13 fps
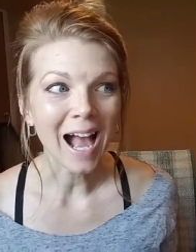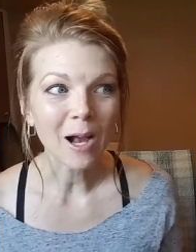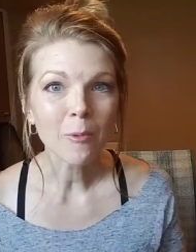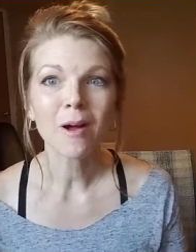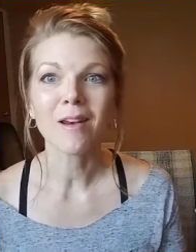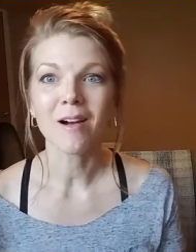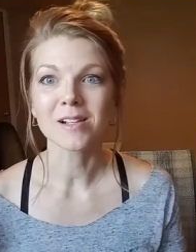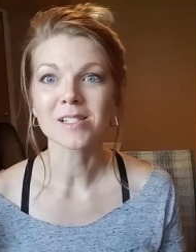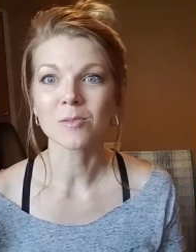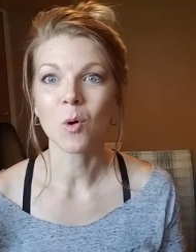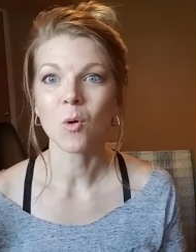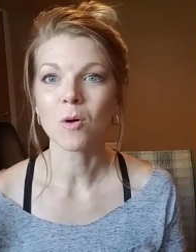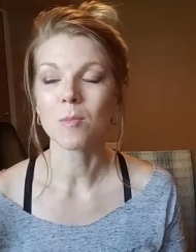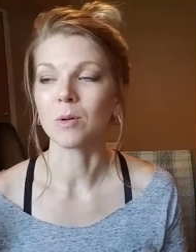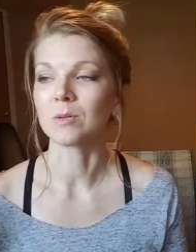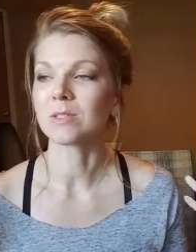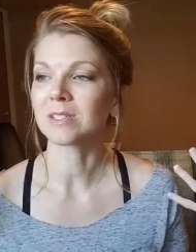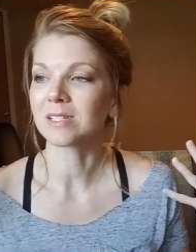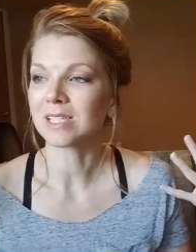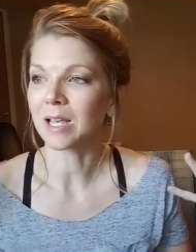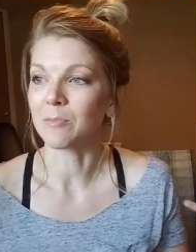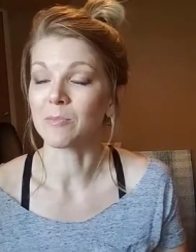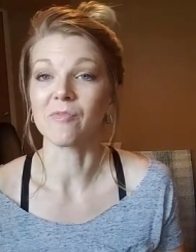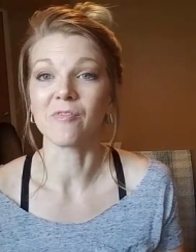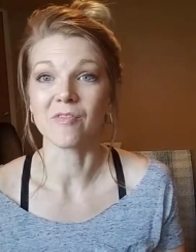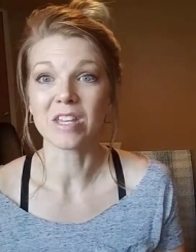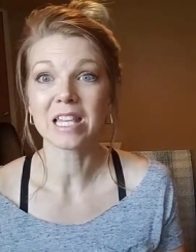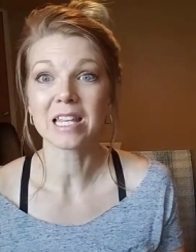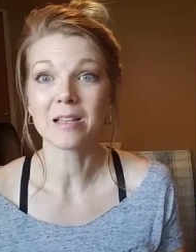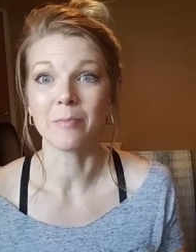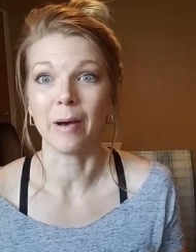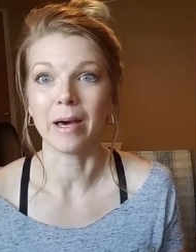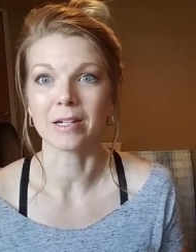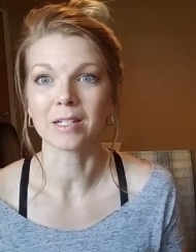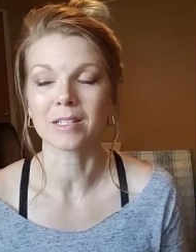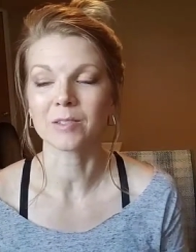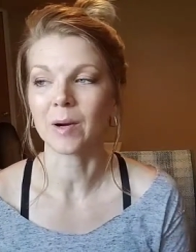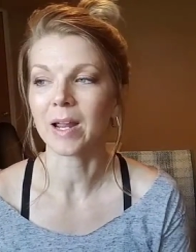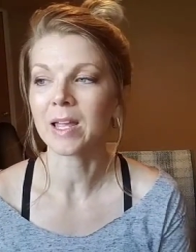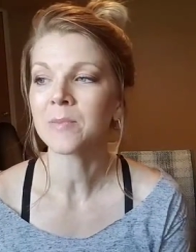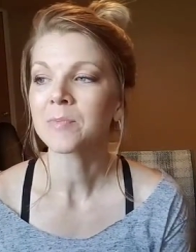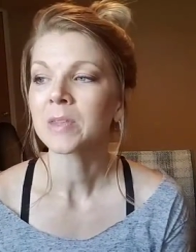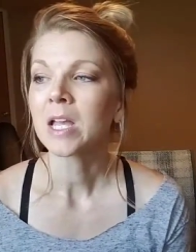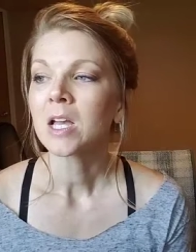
I want awesome hormones since I'm feeling better, right?